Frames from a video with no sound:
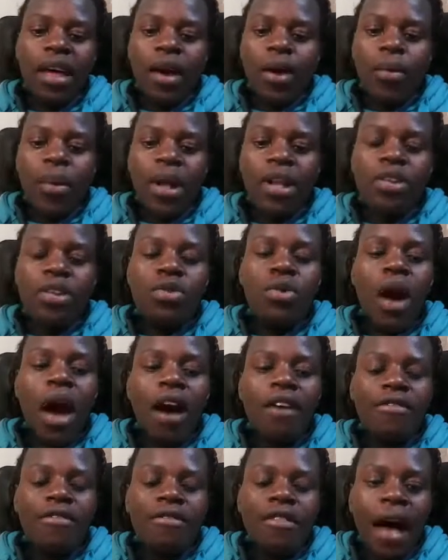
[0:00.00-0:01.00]
when you
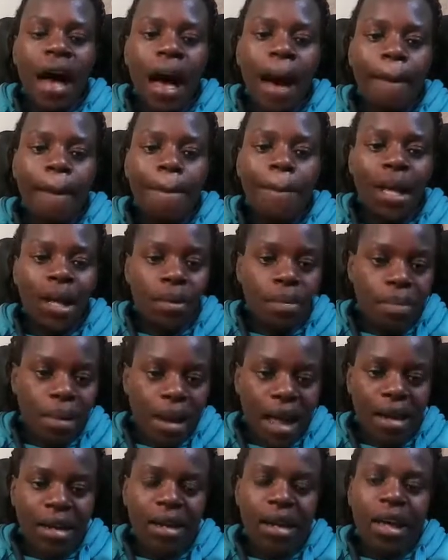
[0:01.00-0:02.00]
have a meal
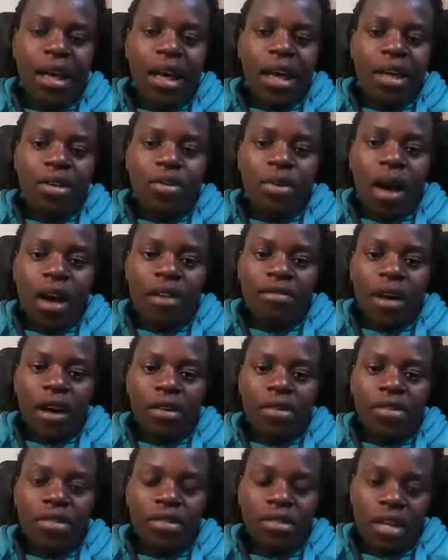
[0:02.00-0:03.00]
plan, you have a
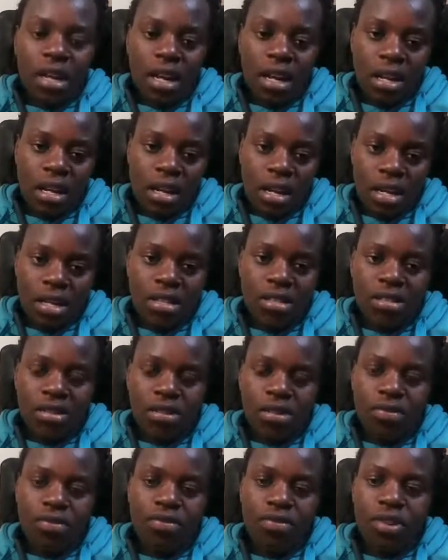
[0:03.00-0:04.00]
grocery list
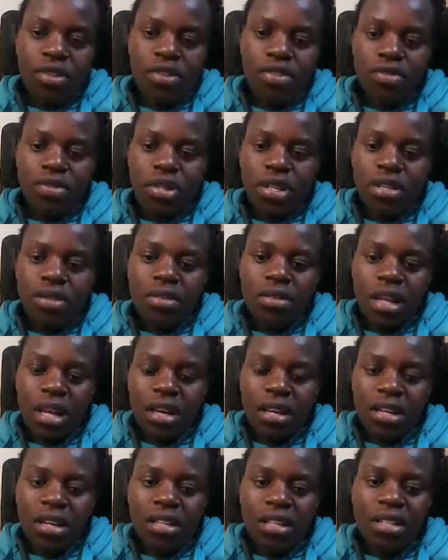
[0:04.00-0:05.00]
of what you need, the
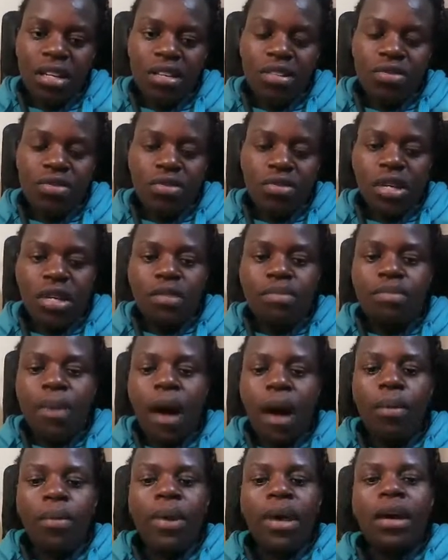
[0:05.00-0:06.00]
ingredients you need
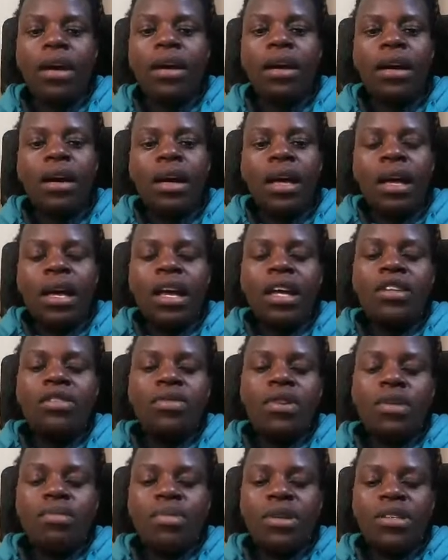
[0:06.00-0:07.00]
per week. It
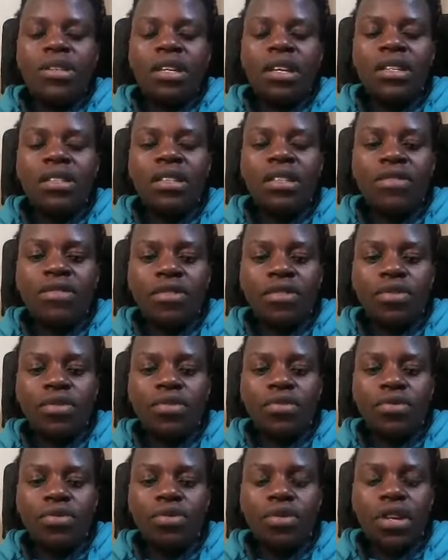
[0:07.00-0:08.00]
will be easier for you
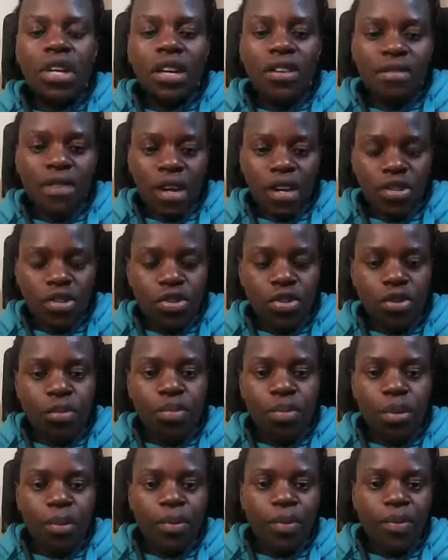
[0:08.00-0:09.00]
to even shop.
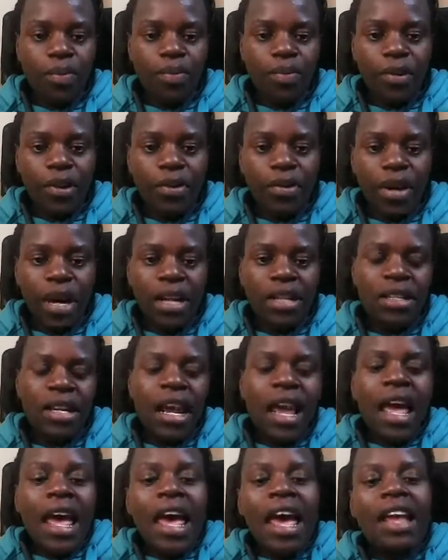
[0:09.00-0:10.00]
All right.
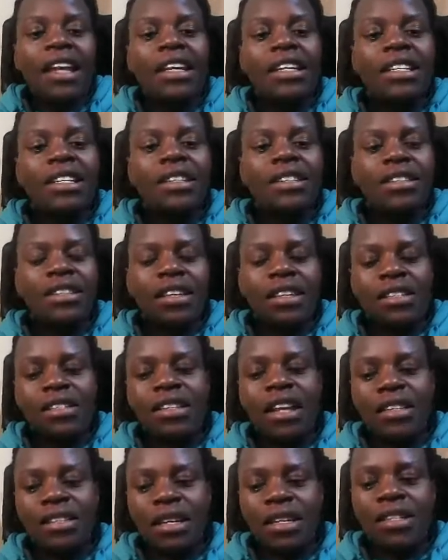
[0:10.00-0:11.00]
And this
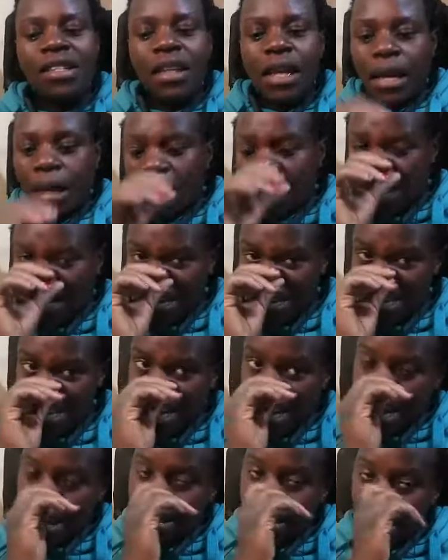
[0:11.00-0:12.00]
doesn't negate
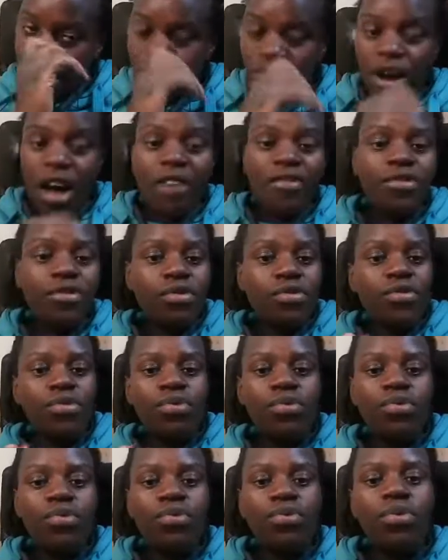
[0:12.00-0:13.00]
that you have to
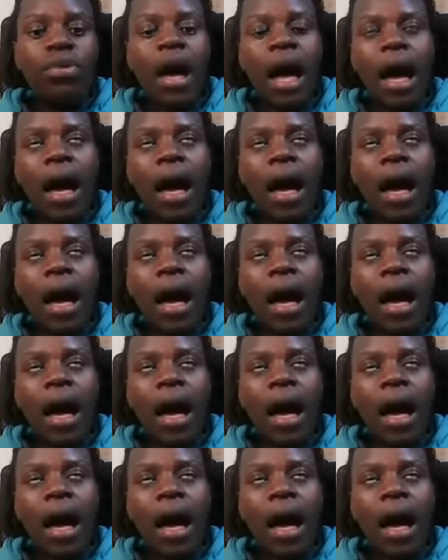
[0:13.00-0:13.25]
do